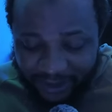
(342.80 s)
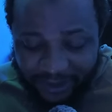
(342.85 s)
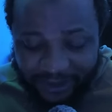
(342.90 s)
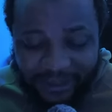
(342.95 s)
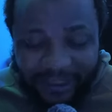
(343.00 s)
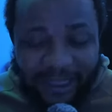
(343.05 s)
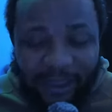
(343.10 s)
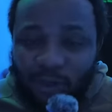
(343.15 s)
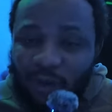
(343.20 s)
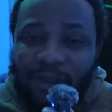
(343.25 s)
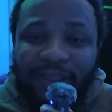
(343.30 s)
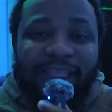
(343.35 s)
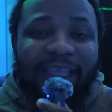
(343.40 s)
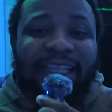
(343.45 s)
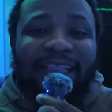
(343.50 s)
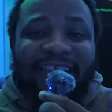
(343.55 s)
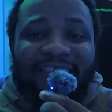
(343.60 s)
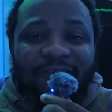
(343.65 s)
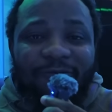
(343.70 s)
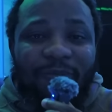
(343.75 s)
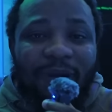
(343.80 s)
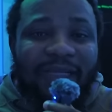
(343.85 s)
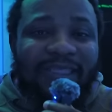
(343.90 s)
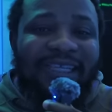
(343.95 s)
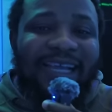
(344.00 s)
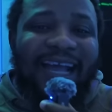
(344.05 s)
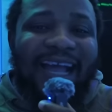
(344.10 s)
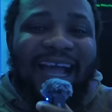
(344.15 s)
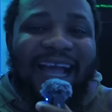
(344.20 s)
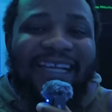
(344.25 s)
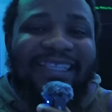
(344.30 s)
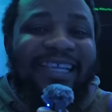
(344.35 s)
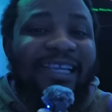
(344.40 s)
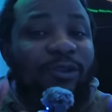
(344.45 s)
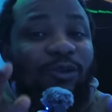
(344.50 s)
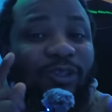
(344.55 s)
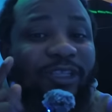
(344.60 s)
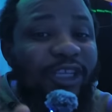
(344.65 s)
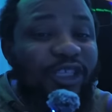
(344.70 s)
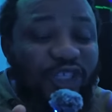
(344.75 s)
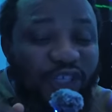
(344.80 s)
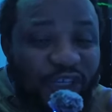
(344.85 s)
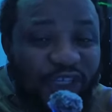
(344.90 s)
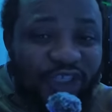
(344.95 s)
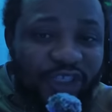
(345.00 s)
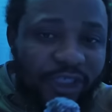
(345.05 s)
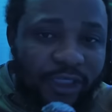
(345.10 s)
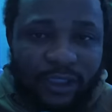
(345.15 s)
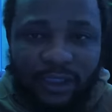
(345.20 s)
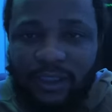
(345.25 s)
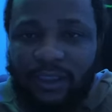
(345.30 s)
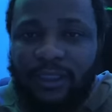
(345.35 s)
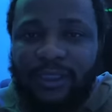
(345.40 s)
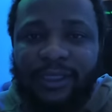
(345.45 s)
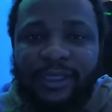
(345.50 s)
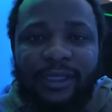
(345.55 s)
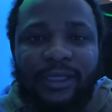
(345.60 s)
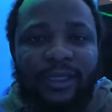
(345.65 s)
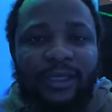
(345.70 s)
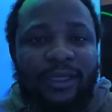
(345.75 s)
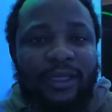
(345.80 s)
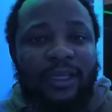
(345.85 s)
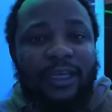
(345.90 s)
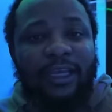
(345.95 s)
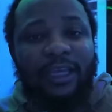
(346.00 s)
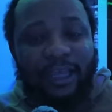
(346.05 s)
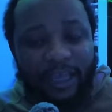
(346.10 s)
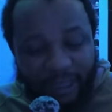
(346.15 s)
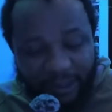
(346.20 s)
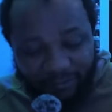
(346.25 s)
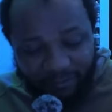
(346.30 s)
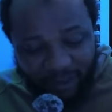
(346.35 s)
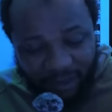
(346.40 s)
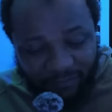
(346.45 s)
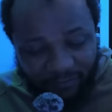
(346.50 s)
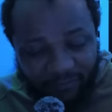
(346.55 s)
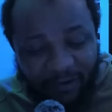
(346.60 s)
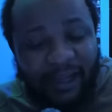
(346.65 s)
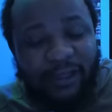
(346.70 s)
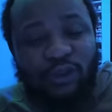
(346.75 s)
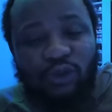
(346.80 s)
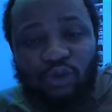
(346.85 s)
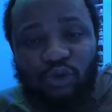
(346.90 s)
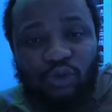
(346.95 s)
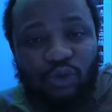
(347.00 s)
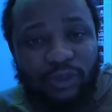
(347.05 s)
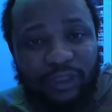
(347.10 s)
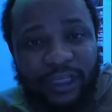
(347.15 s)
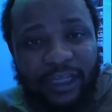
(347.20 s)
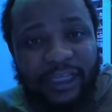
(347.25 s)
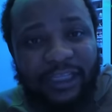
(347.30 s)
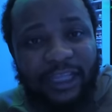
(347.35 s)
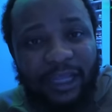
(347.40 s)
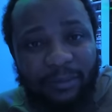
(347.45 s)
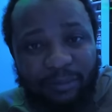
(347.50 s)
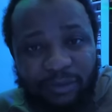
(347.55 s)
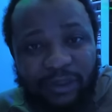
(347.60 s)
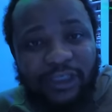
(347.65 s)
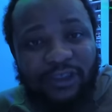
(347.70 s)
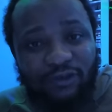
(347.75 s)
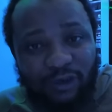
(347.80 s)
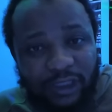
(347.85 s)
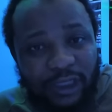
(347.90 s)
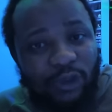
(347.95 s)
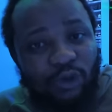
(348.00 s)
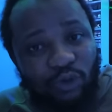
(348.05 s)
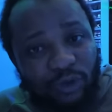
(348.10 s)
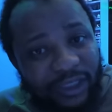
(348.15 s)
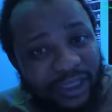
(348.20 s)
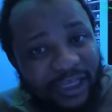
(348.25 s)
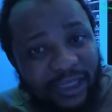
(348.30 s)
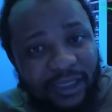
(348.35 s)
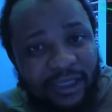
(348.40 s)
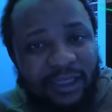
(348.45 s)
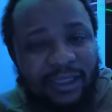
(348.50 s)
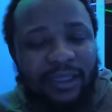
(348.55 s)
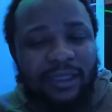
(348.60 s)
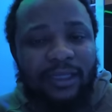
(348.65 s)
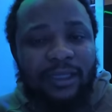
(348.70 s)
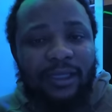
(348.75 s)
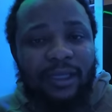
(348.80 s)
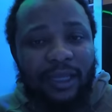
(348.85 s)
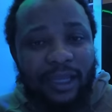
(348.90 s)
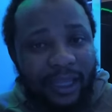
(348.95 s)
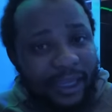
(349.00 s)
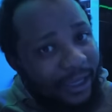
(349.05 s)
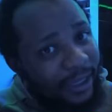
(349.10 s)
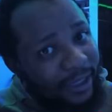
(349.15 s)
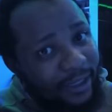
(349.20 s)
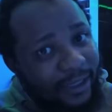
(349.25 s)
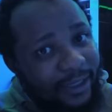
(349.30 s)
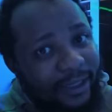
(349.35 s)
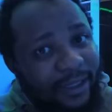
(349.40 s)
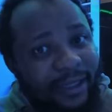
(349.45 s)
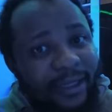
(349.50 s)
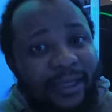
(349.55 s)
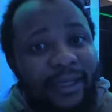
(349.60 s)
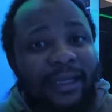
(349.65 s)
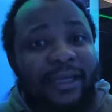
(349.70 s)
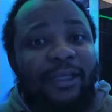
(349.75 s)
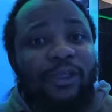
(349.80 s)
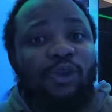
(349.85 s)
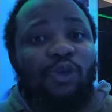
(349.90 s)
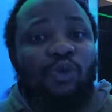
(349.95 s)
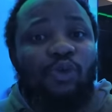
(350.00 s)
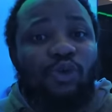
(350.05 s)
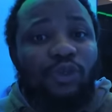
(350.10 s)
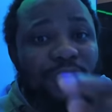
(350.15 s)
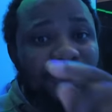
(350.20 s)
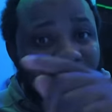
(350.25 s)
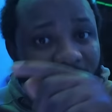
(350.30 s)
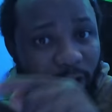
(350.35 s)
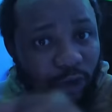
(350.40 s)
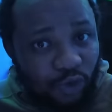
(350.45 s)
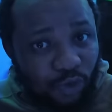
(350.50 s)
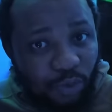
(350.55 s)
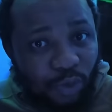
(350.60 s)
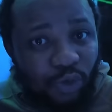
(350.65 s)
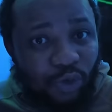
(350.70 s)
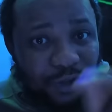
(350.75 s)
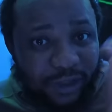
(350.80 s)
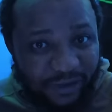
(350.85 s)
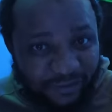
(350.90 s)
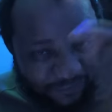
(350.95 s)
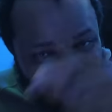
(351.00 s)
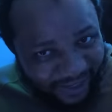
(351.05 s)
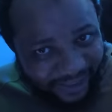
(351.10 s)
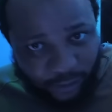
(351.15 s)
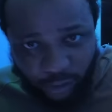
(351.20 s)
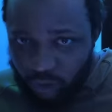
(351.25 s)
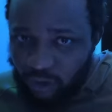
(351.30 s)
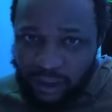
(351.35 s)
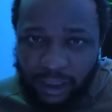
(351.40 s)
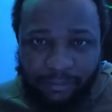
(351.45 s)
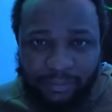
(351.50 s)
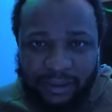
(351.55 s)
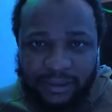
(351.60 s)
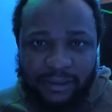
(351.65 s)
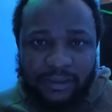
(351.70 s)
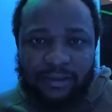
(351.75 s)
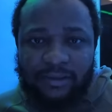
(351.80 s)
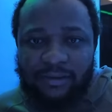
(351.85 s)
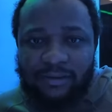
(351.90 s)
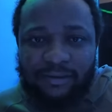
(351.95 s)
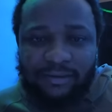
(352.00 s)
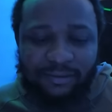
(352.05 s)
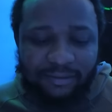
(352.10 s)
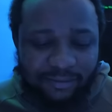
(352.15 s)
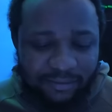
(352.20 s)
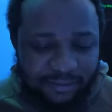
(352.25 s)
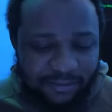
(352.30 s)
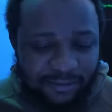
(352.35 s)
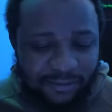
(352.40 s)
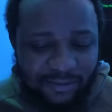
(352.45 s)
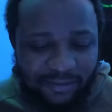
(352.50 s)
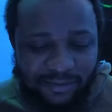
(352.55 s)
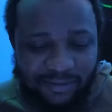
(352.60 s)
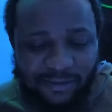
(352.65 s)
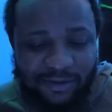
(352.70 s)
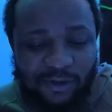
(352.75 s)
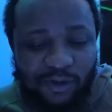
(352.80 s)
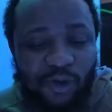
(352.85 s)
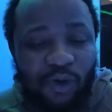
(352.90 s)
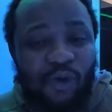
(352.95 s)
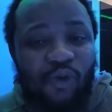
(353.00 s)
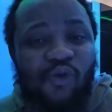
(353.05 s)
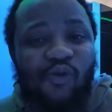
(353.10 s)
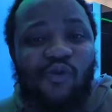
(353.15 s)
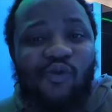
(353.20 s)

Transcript: They know they leave matter and they know they change. If they fight you today, they preach for the today. Eh? You will see that tomorrow they fight another person. Called